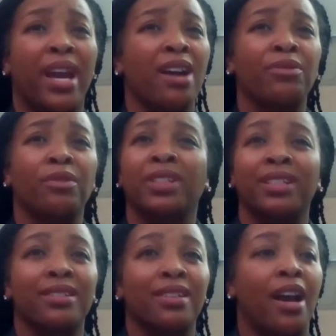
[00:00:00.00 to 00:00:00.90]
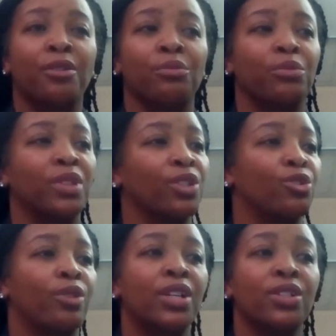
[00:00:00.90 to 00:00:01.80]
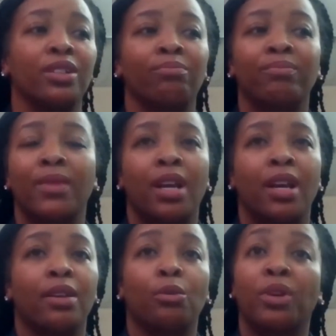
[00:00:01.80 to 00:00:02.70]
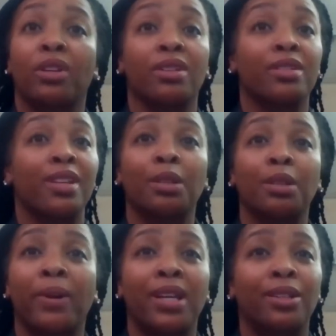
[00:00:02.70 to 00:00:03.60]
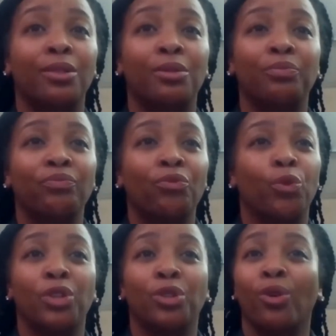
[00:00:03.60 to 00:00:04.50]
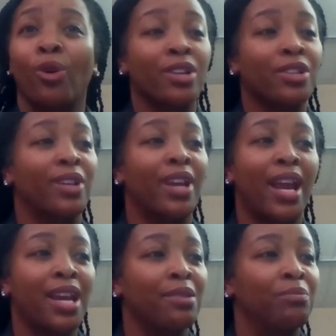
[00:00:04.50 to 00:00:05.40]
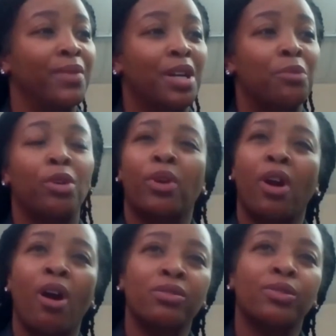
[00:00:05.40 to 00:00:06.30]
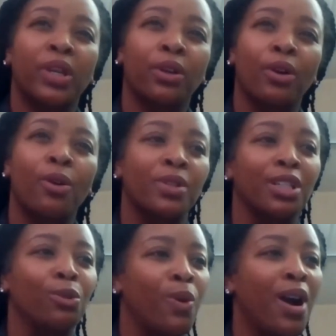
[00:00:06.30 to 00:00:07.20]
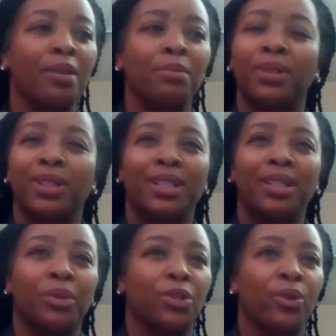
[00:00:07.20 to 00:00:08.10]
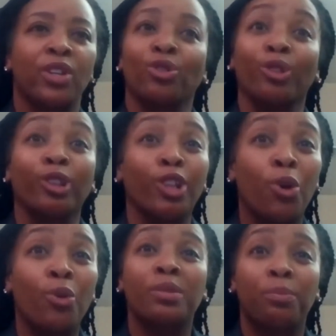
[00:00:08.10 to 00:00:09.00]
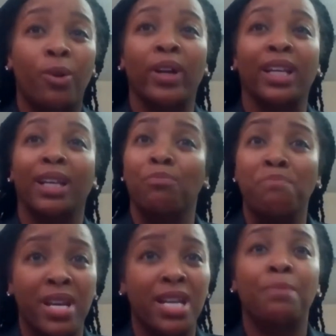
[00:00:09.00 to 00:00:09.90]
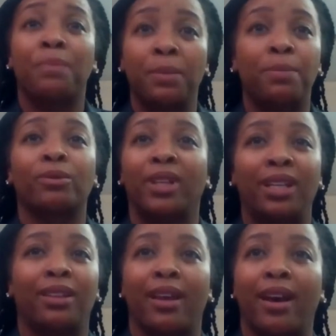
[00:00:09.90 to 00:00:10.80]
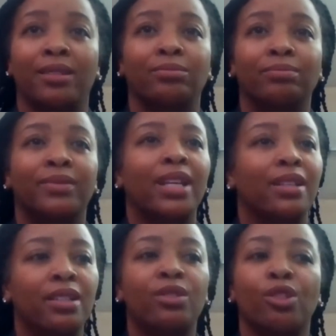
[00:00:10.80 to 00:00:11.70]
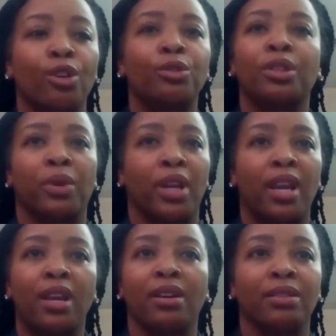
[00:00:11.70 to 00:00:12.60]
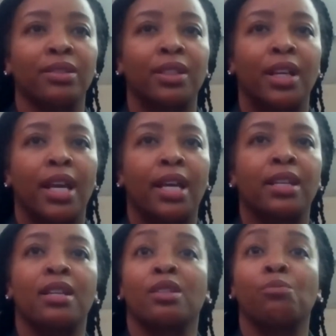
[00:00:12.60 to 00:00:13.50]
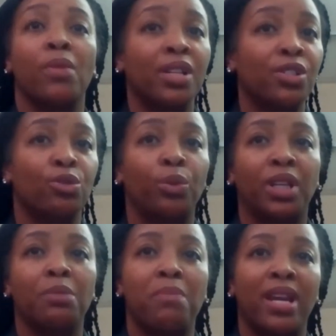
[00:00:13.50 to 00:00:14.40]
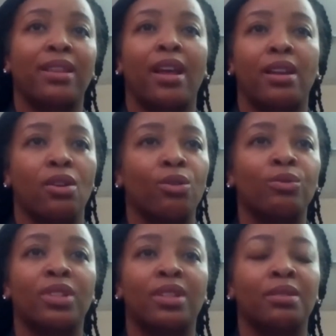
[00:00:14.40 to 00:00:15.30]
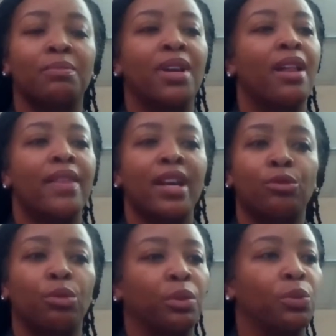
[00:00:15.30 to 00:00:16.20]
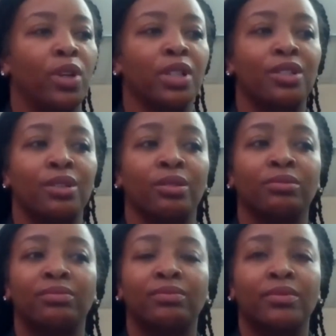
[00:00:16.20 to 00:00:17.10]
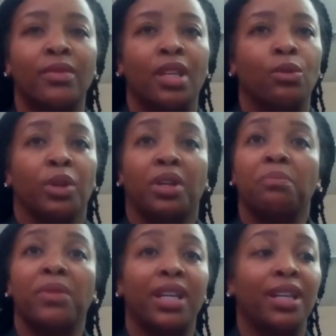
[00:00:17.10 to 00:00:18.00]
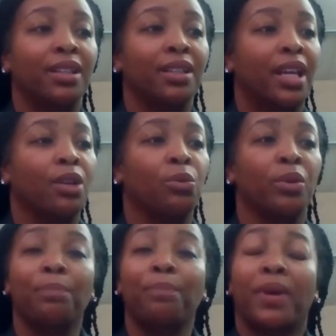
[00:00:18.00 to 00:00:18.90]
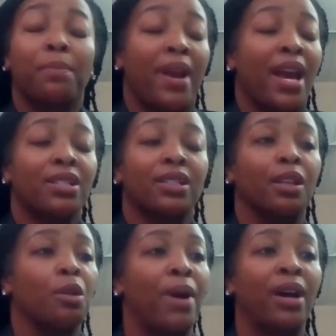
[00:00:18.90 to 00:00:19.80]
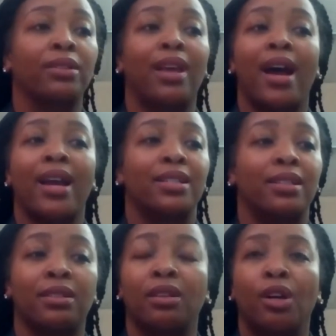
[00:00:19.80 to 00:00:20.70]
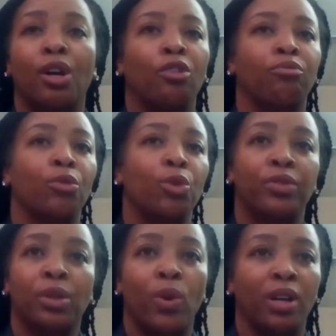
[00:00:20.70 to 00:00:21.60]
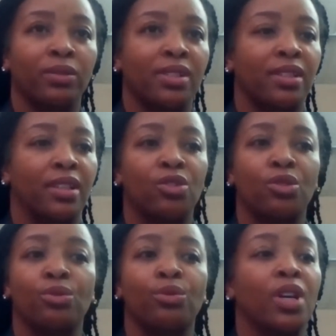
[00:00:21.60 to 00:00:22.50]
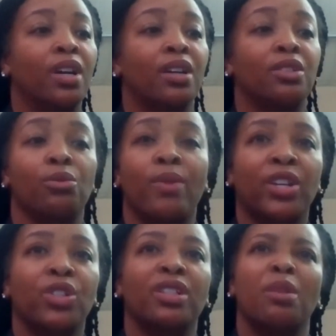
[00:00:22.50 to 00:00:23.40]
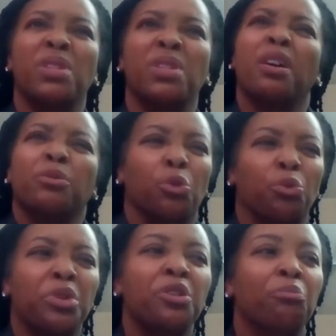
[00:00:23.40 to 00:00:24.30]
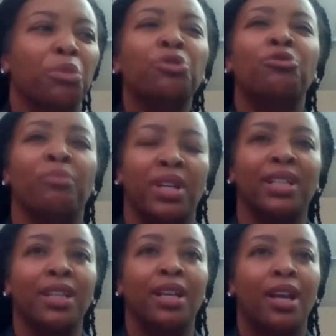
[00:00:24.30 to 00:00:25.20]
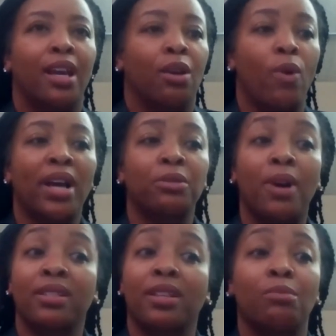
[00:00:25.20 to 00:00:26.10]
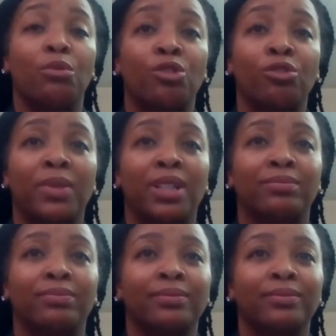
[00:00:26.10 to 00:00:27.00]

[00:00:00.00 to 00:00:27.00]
behalf of the entire administration that we're here to celebrate you when you're on your game, but we're also here holding you up when you're at your lowest point. And many people need that. They need to know that we're here. And in as much as we can make that known to them, that's what we want to do. We're committed and we're compassionate about the idea of moving wellness into a direction that becomes a real movement. And why do I say movement?